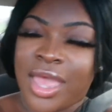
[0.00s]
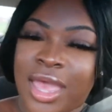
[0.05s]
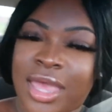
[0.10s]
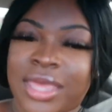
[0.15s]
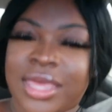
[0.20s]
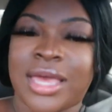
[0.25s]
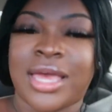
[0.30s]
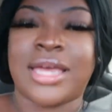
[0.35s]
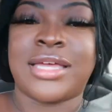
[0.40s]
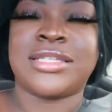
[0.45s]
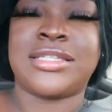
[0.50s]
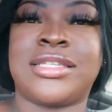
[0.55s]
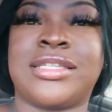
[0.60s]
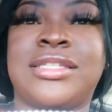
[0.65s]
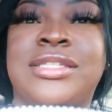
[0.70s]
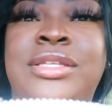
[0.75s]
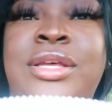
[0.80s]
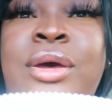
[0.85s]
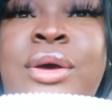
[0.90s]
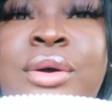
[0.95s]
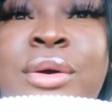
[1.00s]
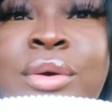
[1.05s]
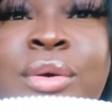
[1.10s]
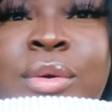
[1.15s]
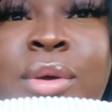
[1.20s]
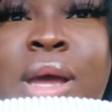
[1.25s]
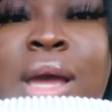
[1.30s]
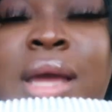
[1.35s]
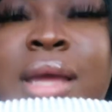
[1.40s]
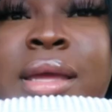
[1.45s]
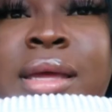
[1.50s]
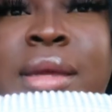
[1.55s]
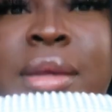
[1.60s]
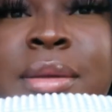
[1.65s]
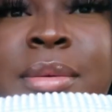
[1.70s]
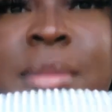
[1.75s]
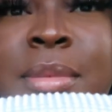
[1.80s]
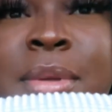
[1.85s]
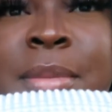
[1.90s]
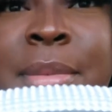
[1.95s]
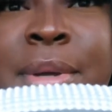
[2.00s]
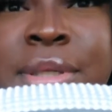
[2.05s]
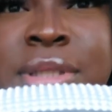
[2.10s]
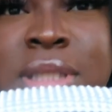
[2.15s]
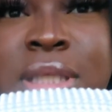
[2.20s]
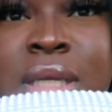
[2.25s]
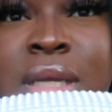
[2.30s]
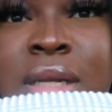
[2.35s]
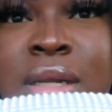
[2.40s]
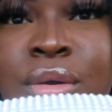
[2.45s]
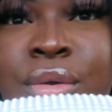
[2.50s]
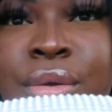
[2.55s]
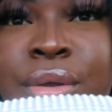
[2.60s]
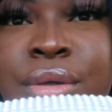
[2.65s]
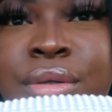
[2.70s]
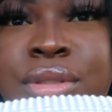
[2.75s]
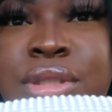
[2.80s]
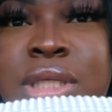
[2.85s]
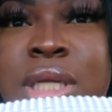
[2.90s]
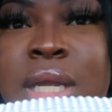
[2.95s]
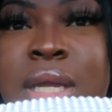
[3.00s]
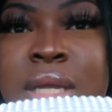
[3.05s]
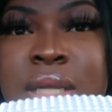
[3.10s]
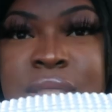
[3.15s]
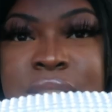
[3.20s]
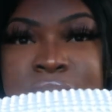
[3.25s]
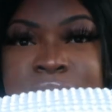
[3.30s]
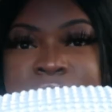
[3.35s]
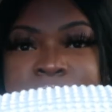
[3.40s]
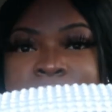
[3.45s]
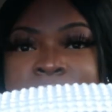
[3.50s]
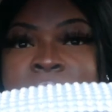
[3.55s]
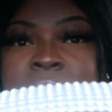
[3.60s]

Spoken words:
Hey guys, so I am about to get an oil change.